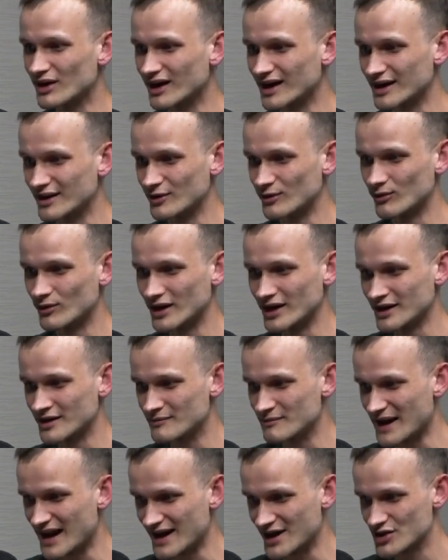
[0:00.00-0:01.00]
got
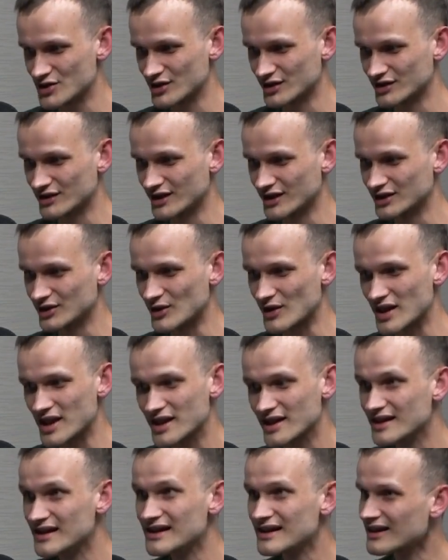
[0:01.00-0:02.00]
one batch, and then
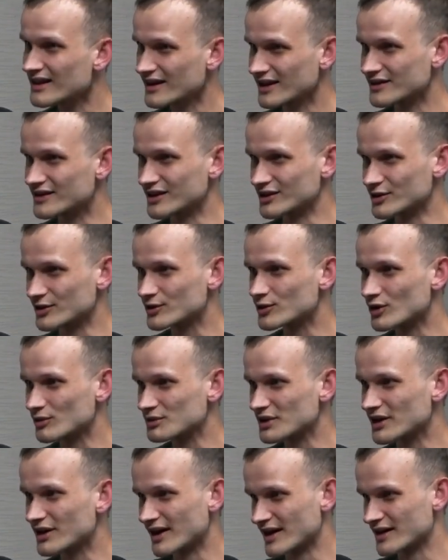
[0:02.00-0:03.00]
there's another group
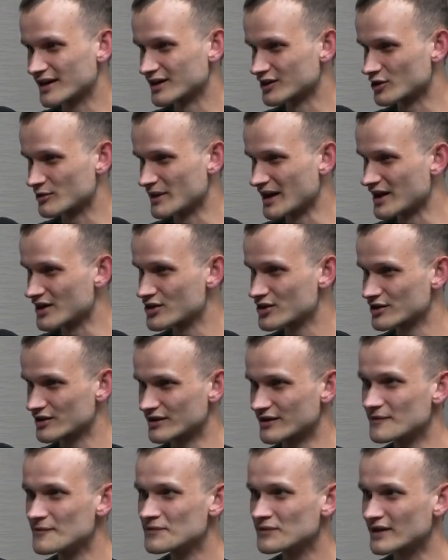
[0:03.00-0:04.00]
that got another batch,
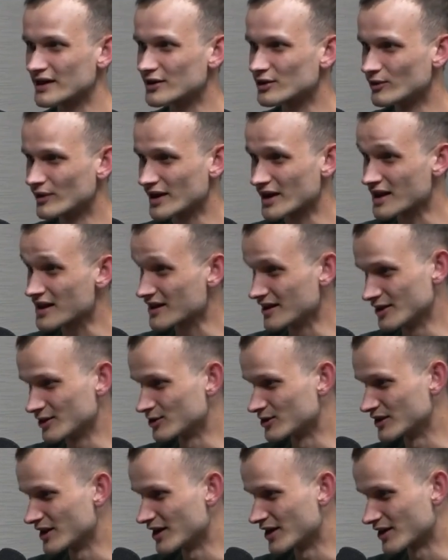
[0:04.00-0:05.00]
and I don't want to say
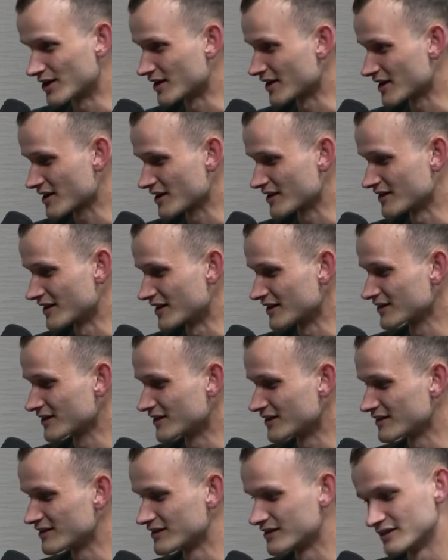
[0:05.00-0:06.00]
who they are because I think
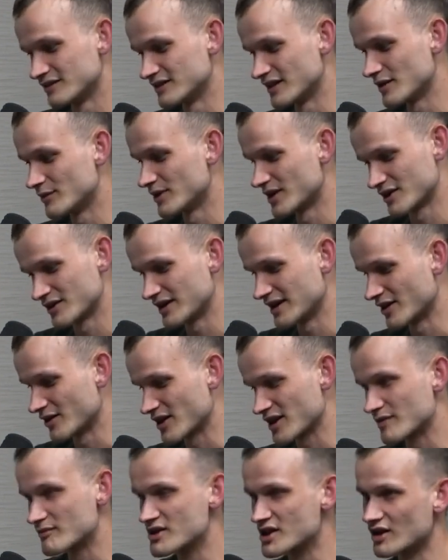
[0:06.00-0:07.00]
that they want to
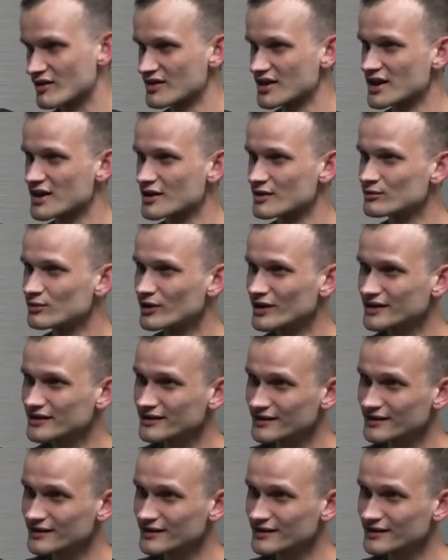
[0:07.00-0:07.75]
announce themselves at some point.